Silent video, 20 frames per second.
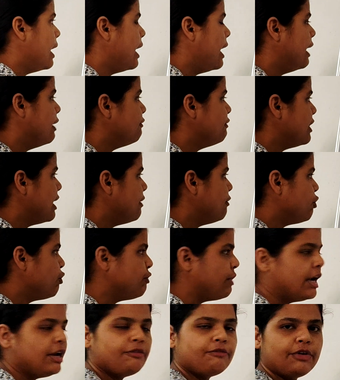and we have to
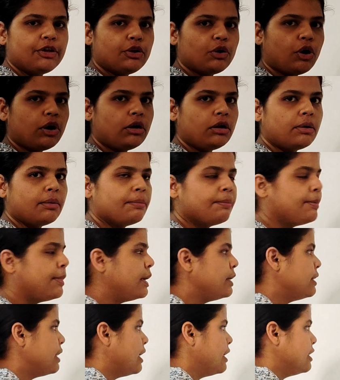find V0,
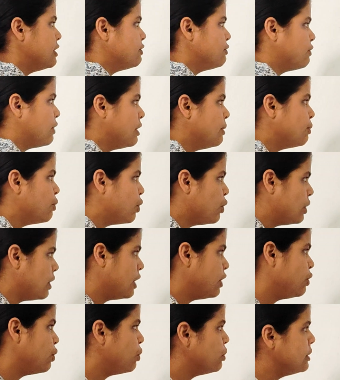but there is one more
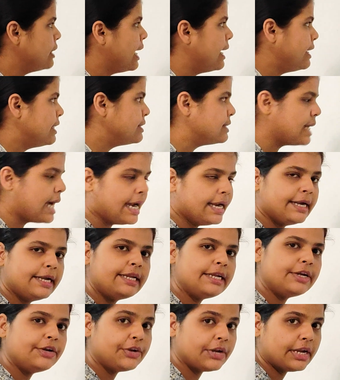unknown, that is
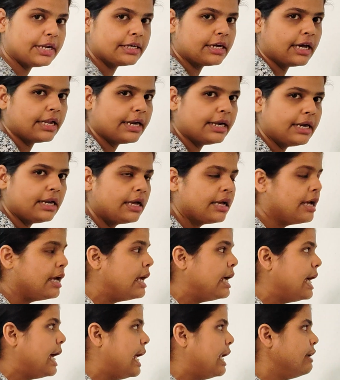ID, drain current.
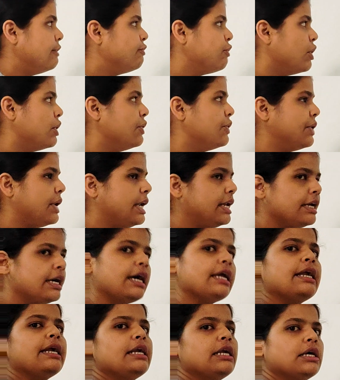And for drain
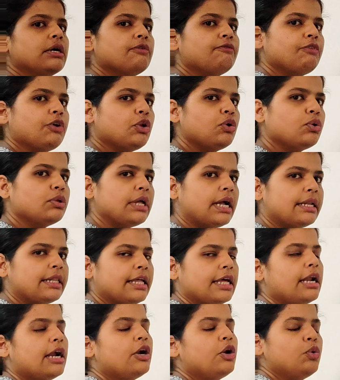current we know that
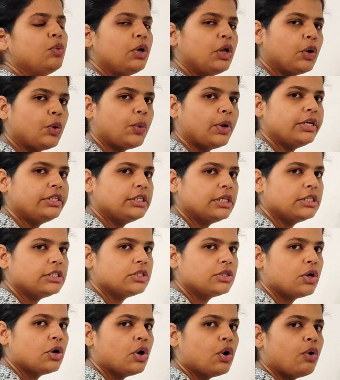there are two
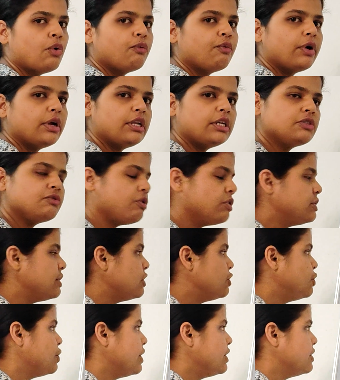equations, one is for
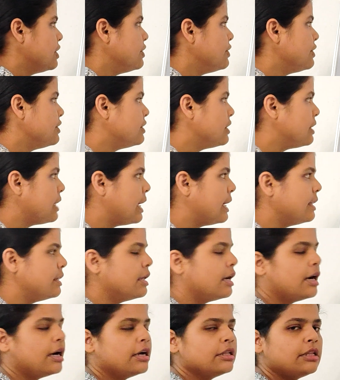saturation region and
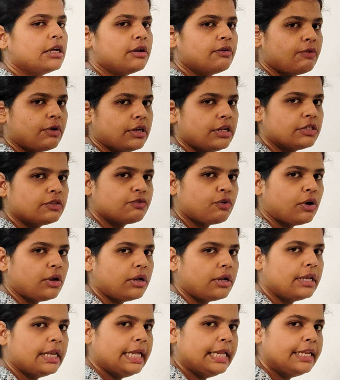the other one is
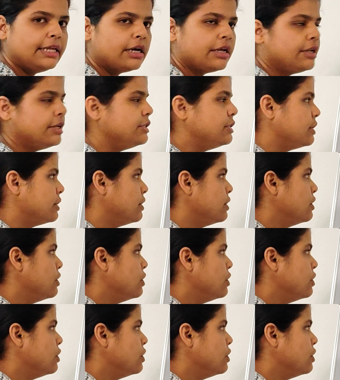for linear region.